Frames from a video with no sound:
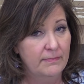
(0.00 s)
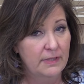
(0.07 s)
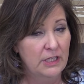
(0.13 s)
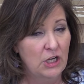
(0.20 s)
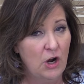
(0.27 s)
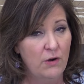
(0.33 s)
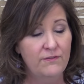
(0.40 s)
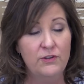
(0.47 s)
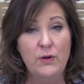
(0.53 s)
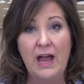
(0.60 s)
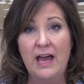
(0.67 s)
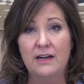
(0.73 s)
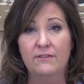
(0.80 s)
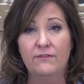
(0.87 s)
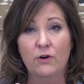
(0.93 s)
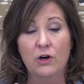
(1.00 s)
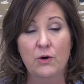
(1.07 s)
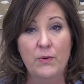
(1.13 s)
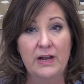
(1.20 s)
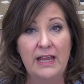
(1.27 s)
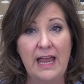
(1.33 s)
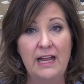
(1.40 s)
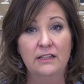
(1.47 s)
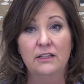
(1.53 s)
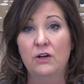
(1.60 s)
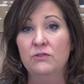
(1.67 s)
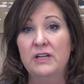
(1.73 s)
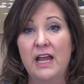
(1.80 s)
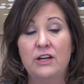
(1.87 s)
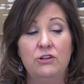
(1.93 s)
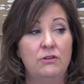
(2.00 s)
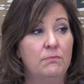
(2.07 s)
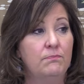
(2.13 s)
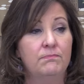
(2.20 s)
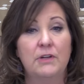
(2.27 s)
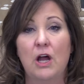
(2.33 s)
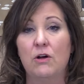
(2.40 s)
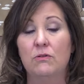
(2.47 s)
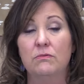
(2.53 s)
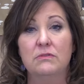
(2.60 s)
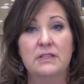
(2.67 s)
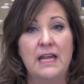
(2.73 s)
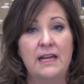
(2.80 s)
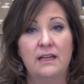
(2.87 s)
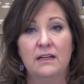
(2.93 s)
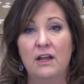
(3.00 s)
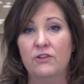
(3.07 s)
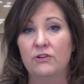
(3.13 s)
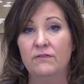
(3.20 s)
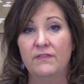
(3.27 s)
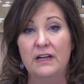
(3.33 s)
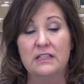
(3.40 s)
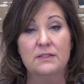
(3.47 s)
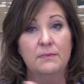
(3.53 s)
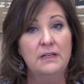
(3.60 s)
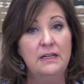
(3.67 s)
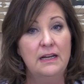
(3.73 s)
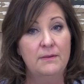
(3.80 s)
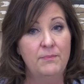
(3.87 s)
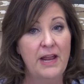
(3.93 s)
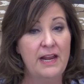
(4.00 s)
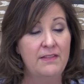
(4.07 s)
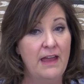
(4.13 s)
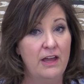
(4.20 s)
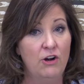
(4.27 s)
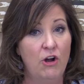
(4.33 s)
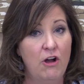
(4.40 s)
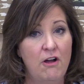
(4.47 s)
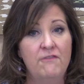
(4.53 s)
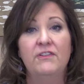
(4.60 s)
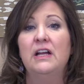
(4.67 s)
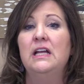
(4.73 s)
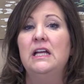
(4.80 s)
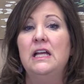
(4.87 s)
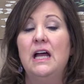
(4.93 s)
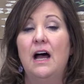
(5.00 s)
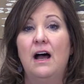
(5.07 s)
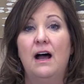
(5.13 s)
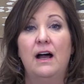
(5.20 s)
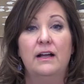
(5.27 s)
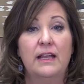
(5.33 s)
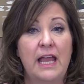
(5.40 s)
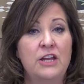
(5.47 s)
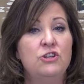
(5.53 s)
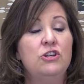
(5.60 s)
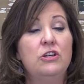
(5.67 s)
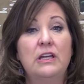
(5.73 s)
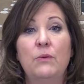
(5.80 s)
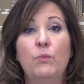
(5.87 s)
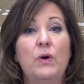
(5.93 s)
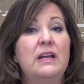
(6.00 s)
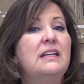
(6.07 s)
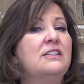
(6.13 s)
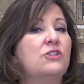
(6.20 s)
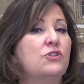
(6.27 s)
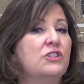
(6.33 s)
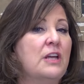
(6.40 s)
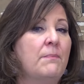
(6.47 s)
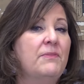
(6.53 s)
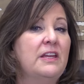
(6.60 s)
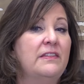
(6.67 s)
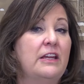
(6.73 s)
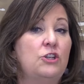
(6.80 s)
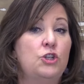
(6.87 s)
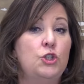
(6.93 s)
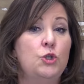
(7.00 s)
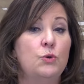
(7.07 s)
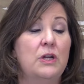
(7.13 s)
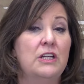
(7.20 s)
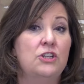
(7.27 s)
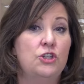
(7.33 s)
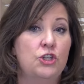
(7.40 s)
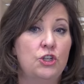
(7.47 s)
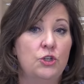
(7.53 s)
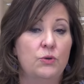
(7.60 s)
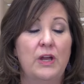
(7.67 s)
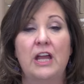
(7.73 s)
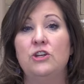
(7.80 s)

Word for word: You know, if you had a 401k loan, can you go take another investment and pay that off? Is there something that you can do?